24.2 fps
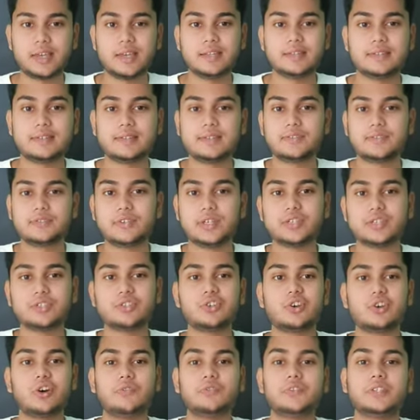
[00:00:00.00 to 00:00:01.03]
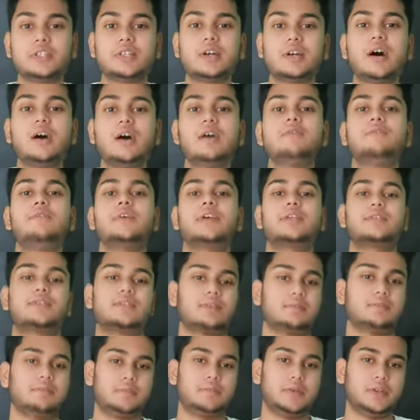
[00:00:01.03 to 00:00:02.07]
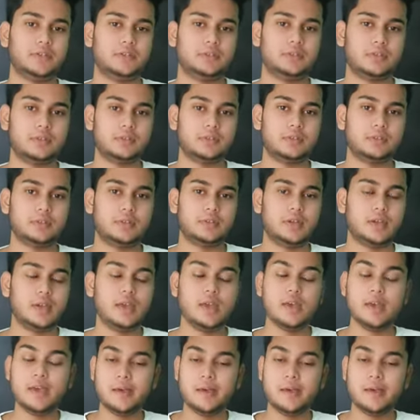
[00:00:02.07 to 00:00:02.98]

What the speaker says: and stretching of it affects compression.